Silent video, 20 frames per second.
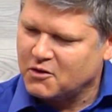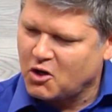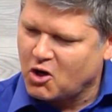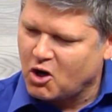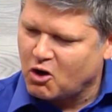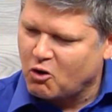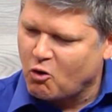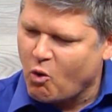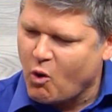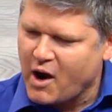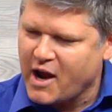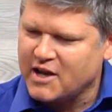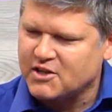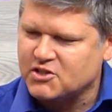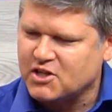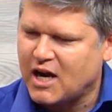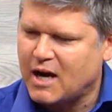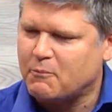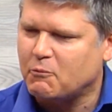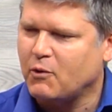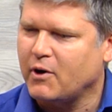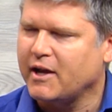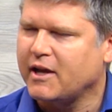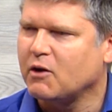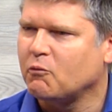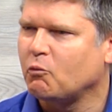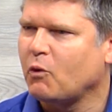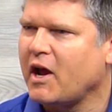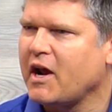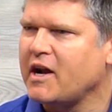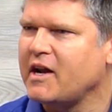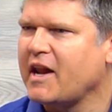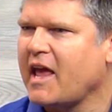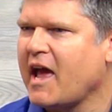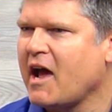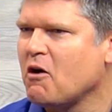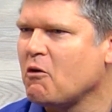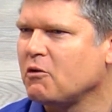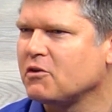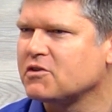a quiet time where I can write it
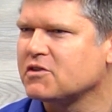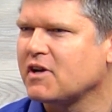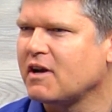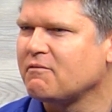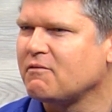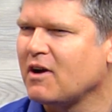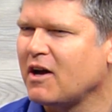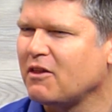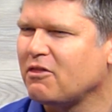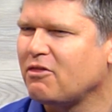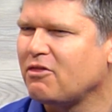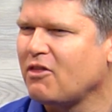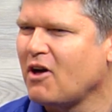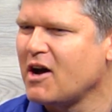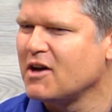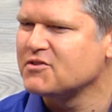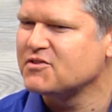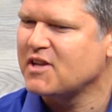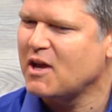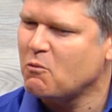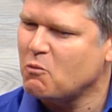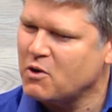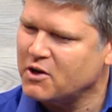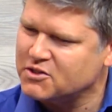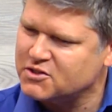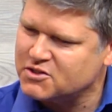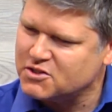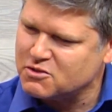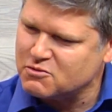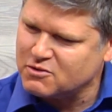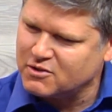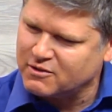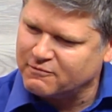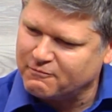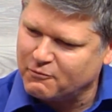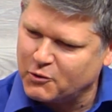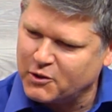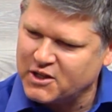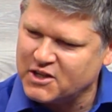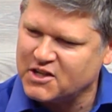out. I've got thoughts I want to
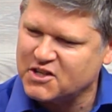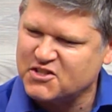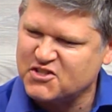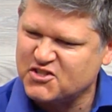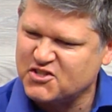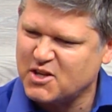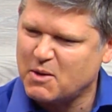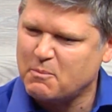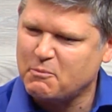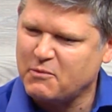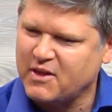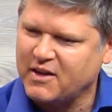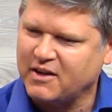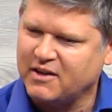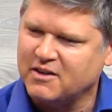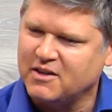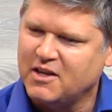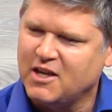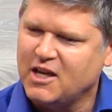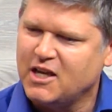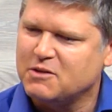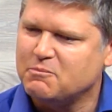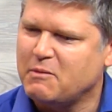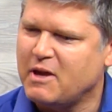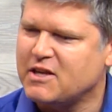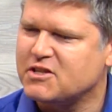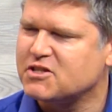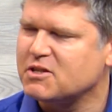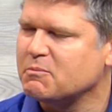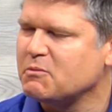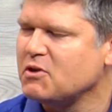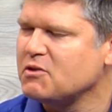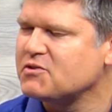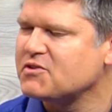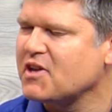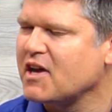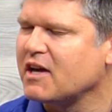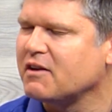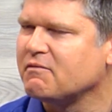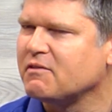convert into something, make some use
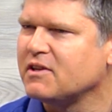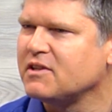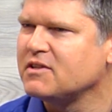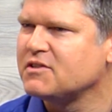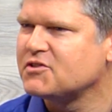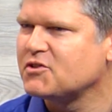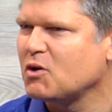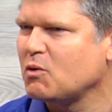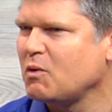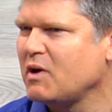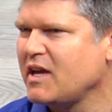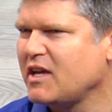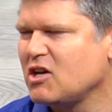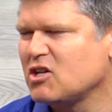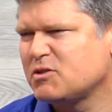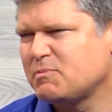out of it. So it goes